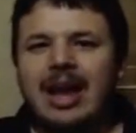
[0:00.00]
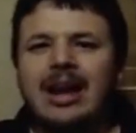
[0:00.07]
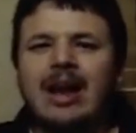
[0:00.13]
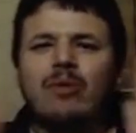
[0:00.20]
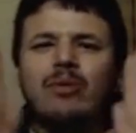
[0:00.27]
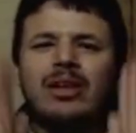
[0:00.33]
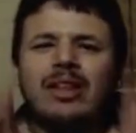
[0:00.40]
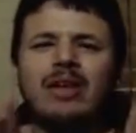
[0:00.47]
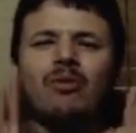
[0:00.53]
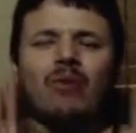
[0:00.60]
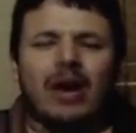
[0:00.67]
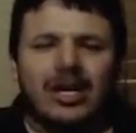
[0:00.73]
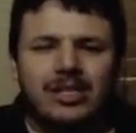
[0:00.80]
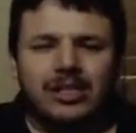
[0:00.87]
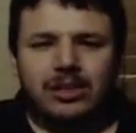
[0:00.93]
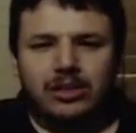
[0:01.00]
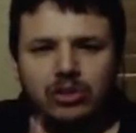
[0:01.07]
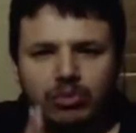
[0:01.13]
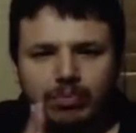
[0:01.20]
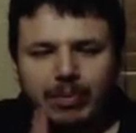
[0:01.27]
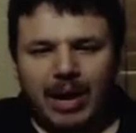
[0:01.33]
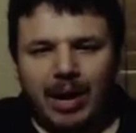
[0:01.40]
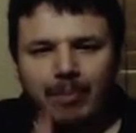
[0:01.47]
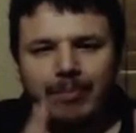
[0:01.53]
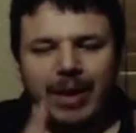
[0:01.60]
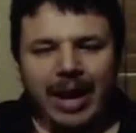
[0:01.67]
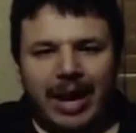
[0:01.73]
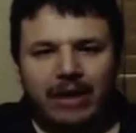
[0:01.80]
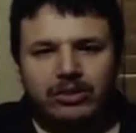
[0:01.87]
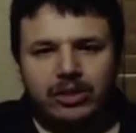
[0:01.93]
I really want to pump
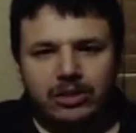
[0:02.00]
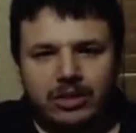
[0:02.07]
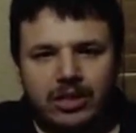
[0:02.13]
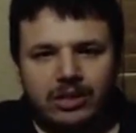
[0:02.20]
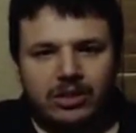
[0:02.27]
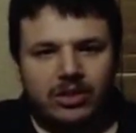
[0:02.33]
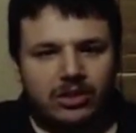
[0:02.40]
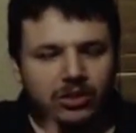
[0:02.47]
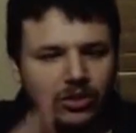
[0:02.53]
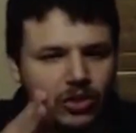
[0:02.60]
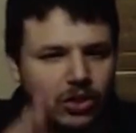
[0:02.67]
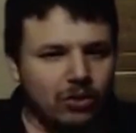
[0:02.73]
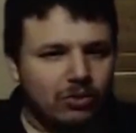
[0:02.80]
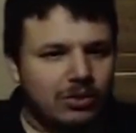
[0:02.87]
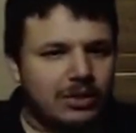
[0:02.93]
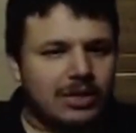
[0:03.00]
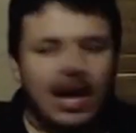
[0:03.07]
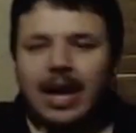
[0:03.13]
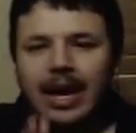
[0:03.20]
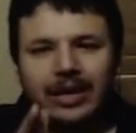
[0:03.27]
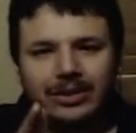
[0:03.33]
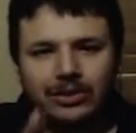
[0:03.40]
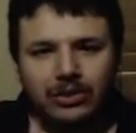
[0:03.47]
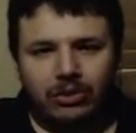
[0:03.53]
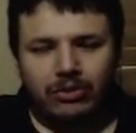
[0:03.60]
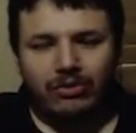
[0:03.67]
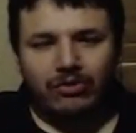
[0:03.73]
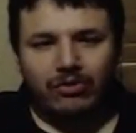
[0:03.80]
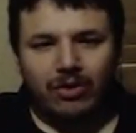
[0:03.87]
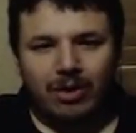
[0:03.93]
out this Tuesday at
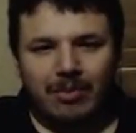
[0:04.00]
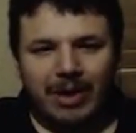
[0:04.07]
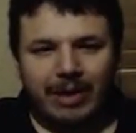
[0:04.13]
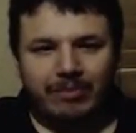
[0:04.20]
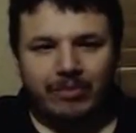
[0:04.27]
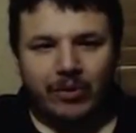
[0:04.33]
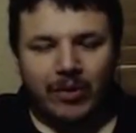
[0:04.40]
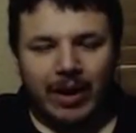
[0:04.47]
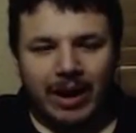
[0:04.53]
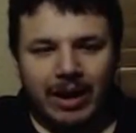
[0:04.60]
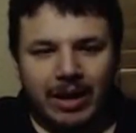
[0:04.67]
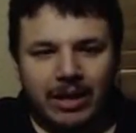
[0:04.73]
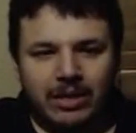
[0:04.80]
noon format more.